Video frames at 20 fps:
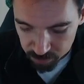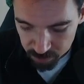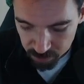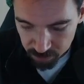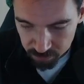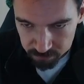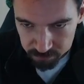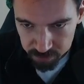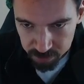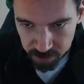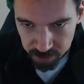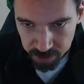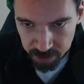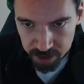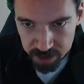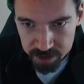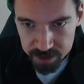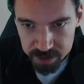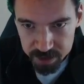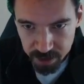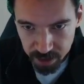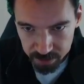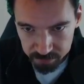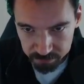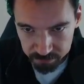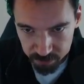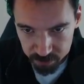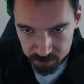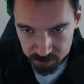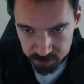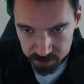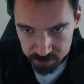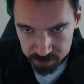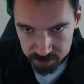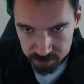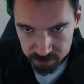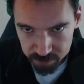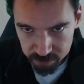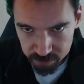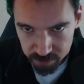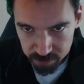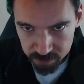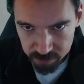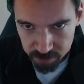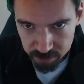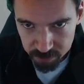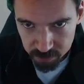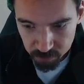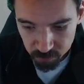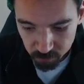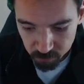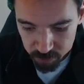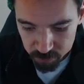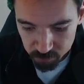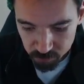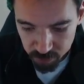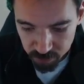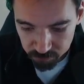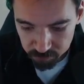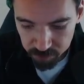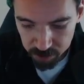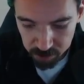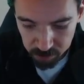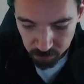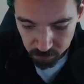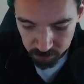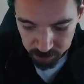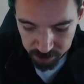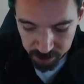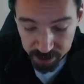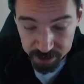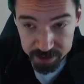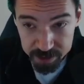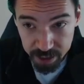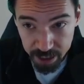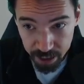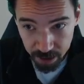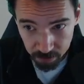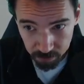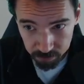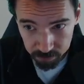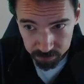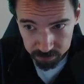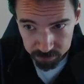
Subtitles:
of the inside function, which will give me lowercase l,